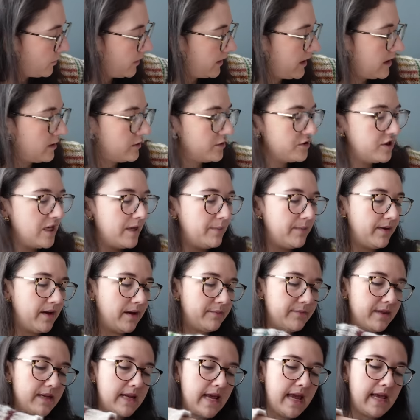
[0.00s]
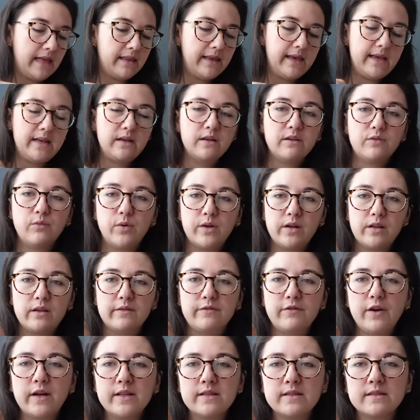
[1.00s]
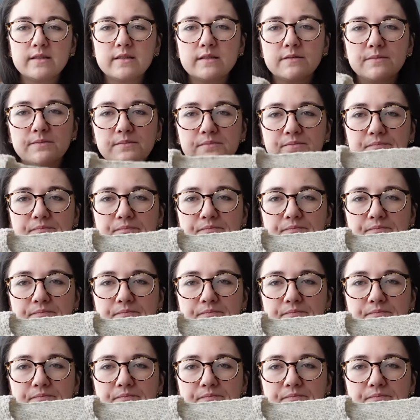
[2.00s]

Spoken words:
working on shaping up the neckline of one of the fronts.